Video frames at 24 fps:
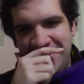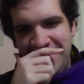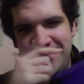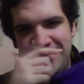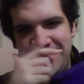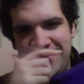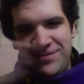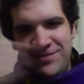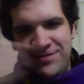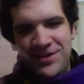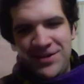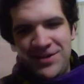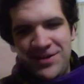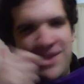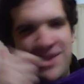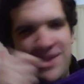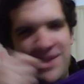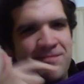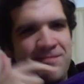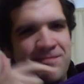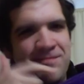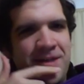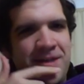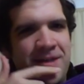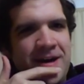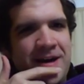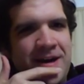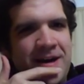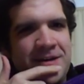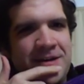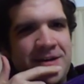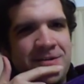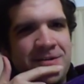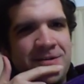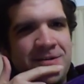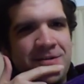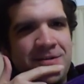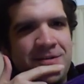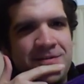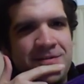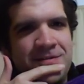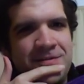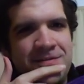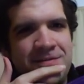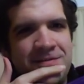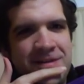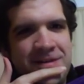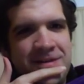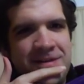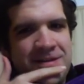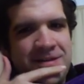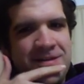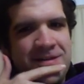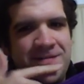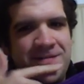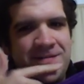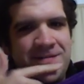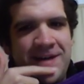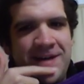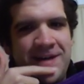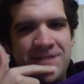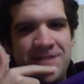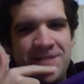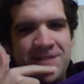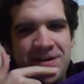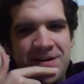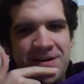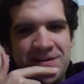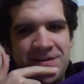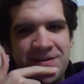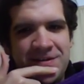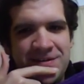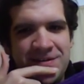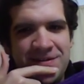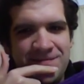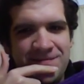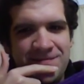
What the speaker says: pretty sure I haven't bought hot cocoa in at least 5 years.